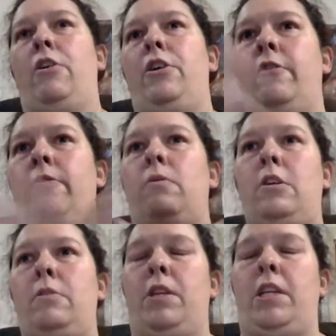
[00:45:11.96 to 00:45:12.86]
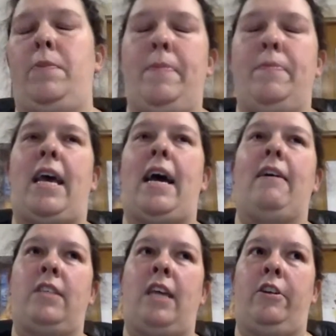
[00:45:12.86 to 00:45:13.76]
your community members
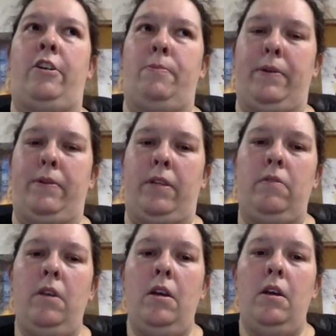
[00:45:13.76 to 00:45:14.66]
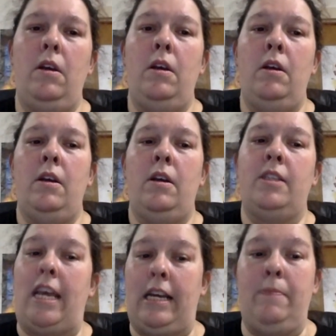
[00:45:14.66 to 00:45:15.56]
outside of your building, because
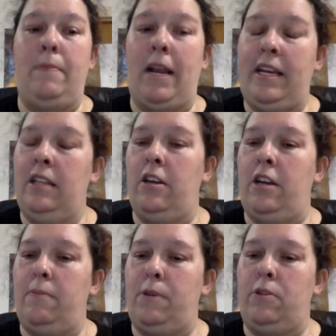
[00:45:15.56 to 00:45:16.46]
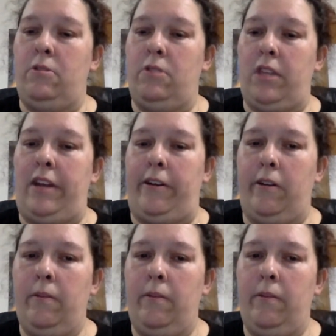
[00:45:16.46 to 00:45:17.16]
anybody can look up your newsletter.